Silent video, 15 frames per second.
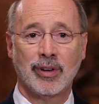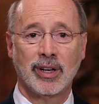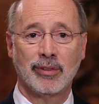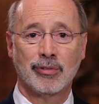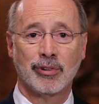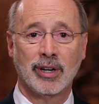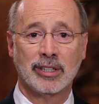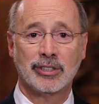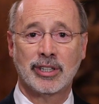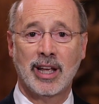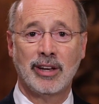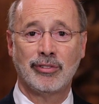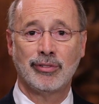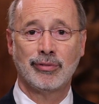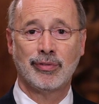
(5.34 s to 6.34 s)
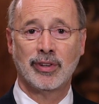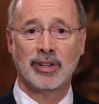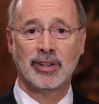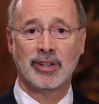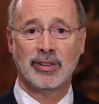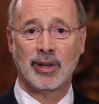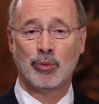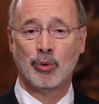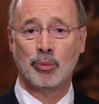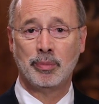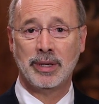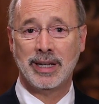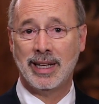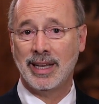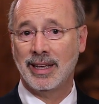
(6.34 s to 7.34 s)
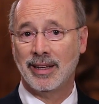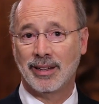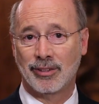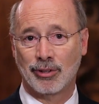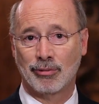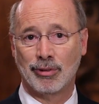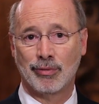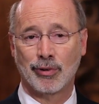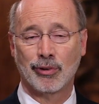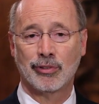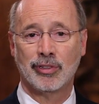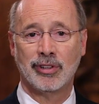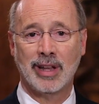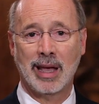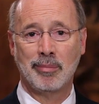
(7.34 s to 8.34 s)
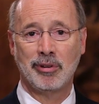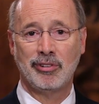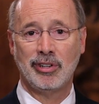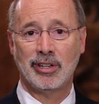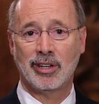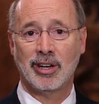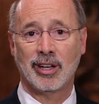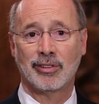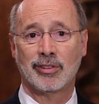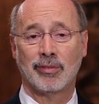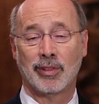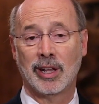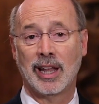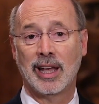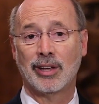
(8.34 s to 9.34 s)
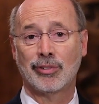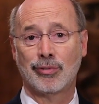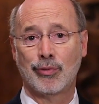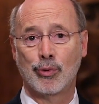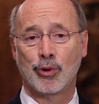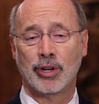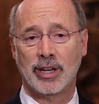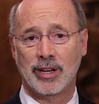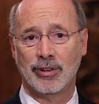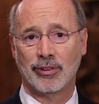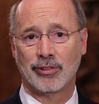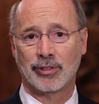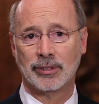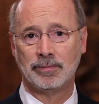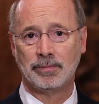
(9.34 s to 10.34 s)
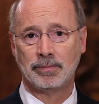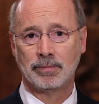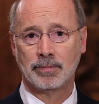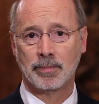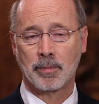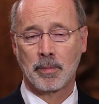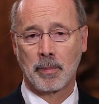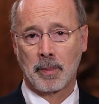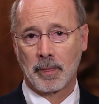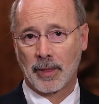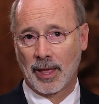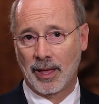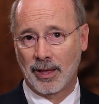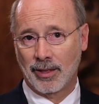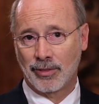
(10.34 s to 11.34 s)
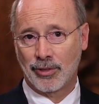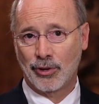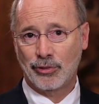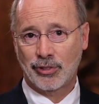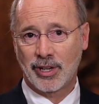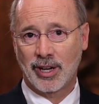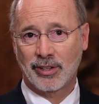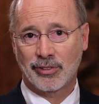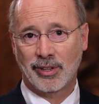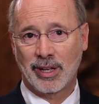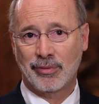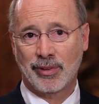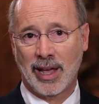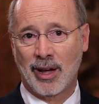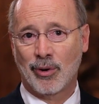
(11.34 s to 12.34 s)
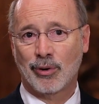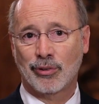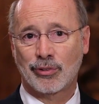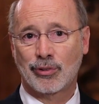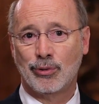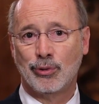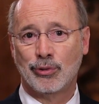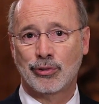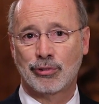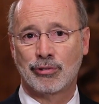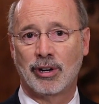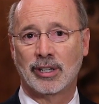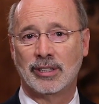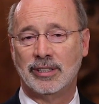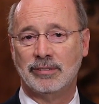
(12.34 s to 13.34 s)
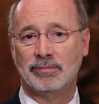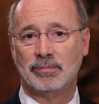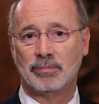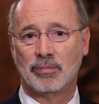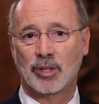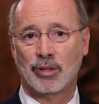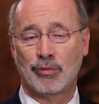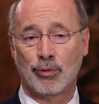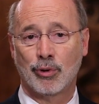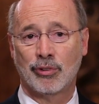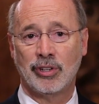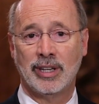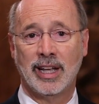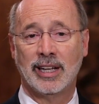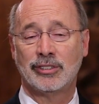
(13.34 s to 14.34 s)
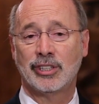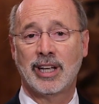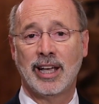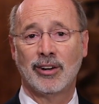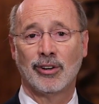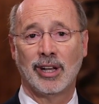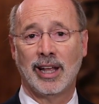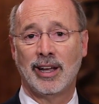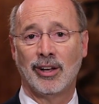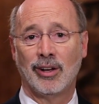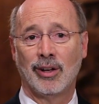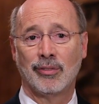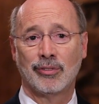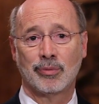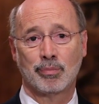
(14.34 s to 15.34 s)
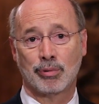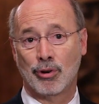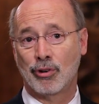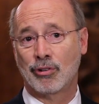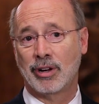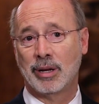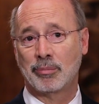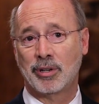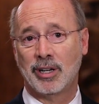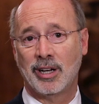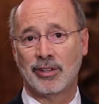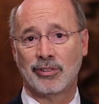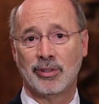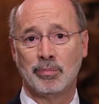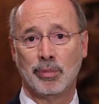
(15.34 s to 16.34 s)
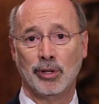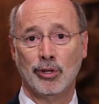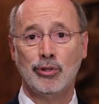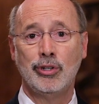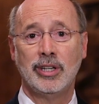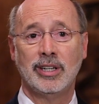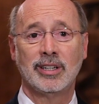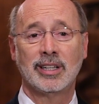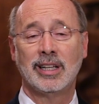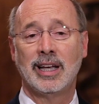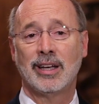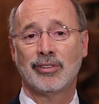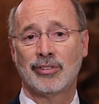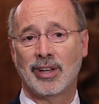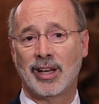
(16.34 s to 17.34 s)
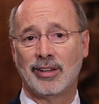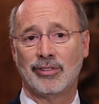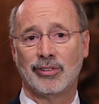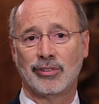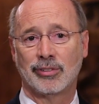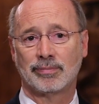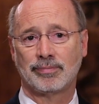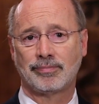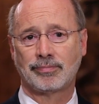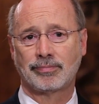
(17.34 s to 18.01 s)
fight for education funding that will begin to reverse the damaging cuts of the last four years. Those cuts left our schools struggling, forcing educator layoffs, program cuts, and ballooning class sizes.